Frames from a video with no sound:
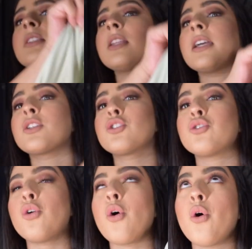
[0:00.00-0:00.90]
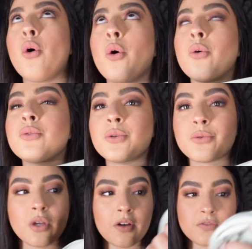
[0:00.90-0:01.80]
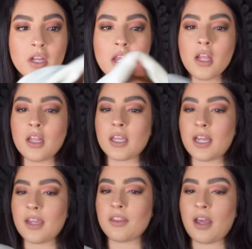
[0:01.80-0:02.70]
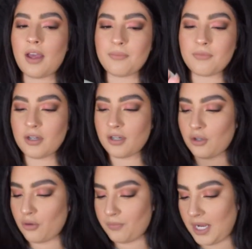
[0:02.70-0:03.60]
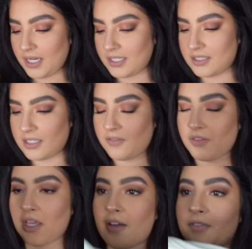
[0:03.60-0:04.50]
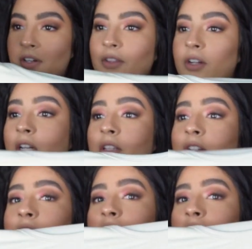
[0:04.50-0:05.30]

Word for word: is like so so soft like i i'm gonna go back and see if they have other colors